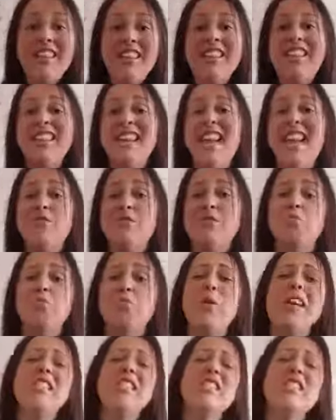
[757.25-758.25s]
In this
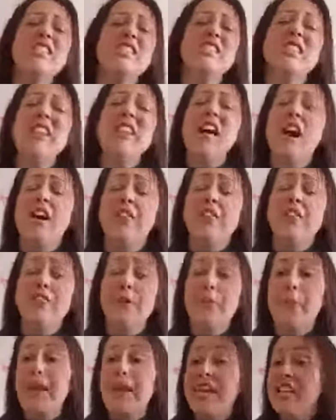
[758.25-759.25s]
house, we just
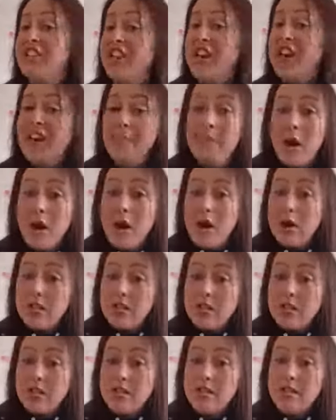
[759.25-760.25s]
love PJ
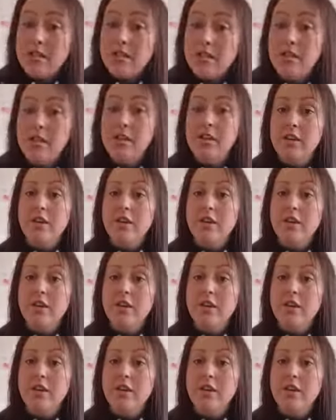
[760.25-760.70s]
Masks.